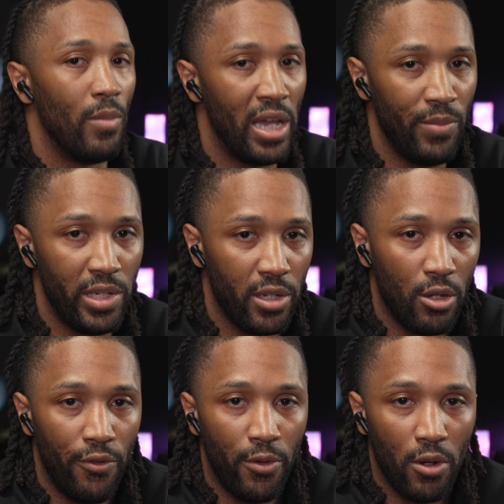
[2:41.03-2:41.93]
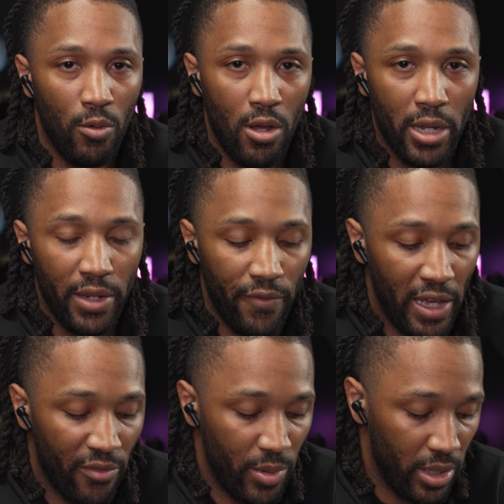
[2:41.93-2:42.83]
Remind me to go for a walk at
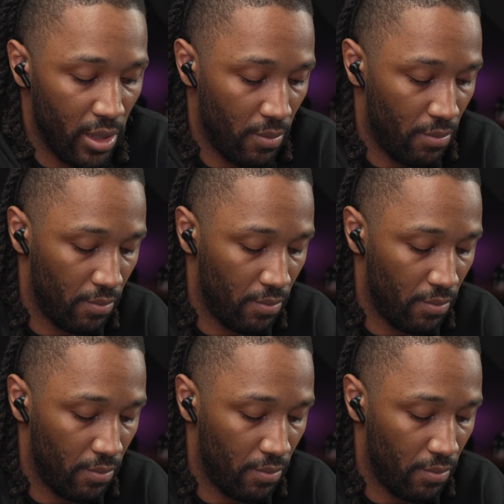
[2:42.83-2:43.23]
5 p.m.